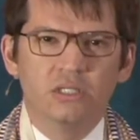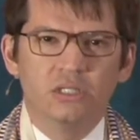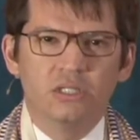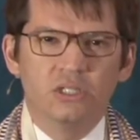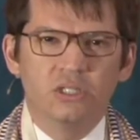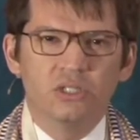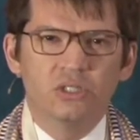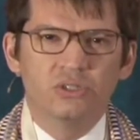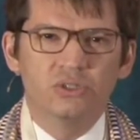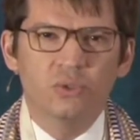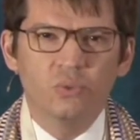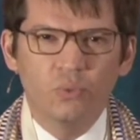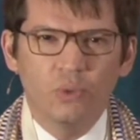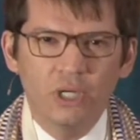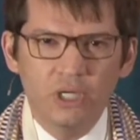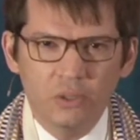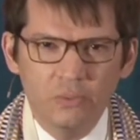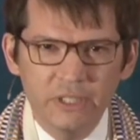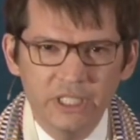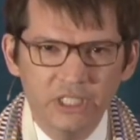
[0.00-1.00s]
So what
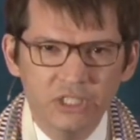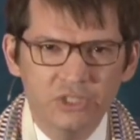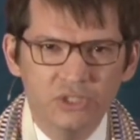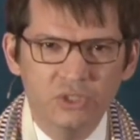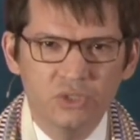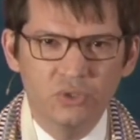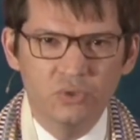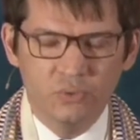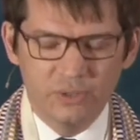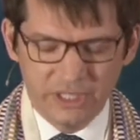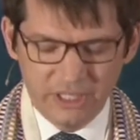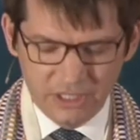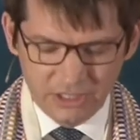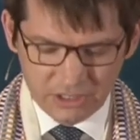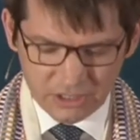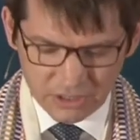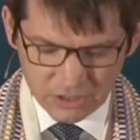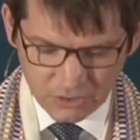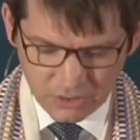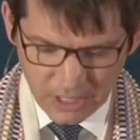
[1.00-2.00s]
are we to do with these
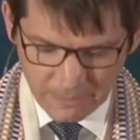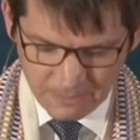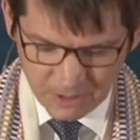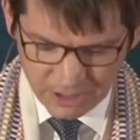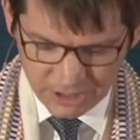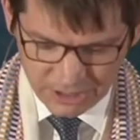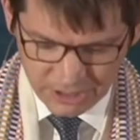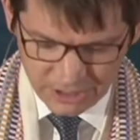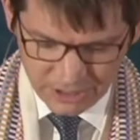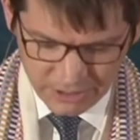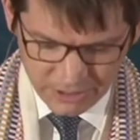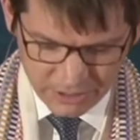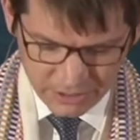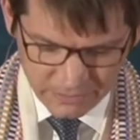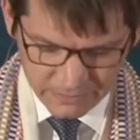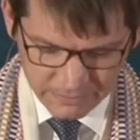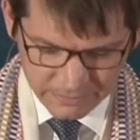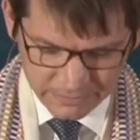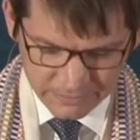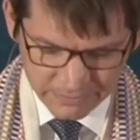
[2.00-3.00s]
discrepancies?
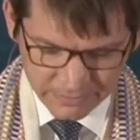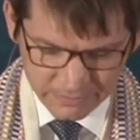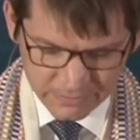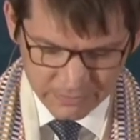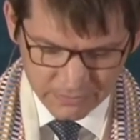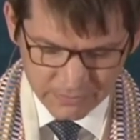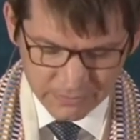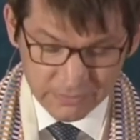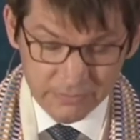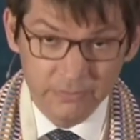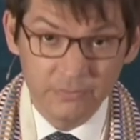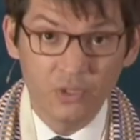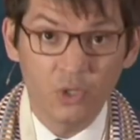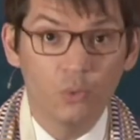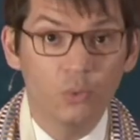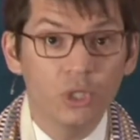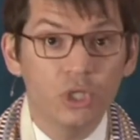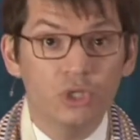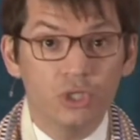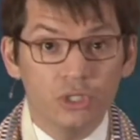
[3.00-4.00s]

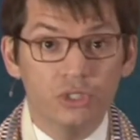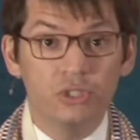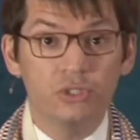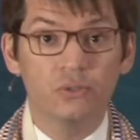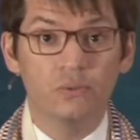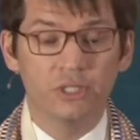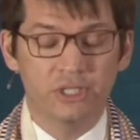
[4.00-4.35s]
We could do what the